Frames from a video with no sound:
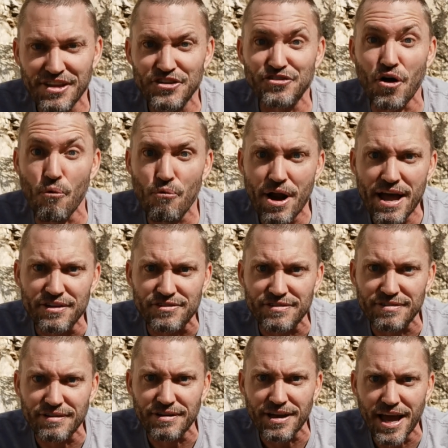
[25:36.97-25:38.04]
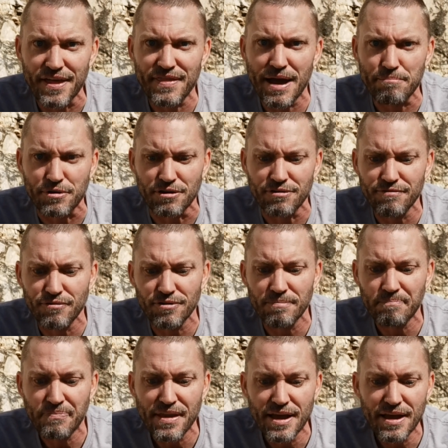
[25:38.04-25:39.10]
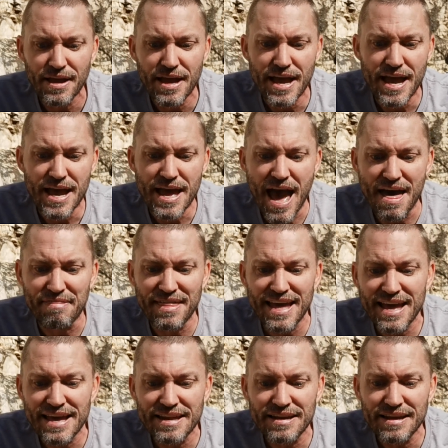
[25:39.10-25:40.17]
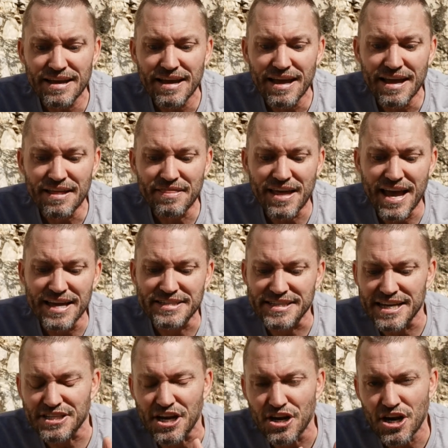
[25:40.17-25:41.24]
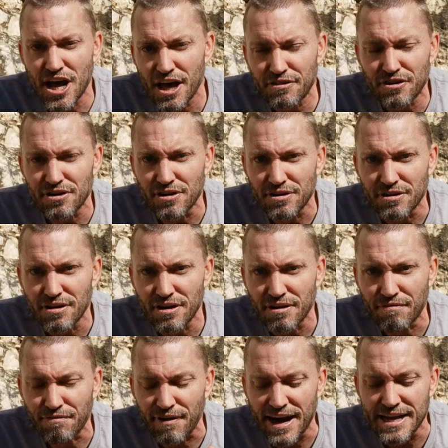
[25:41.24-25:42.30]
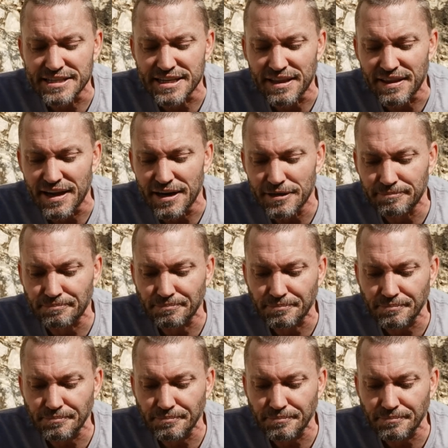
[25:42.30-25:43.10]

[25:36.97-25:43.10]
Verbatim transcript: So rest. Isn't that beautiful? And then it says another phrase in there.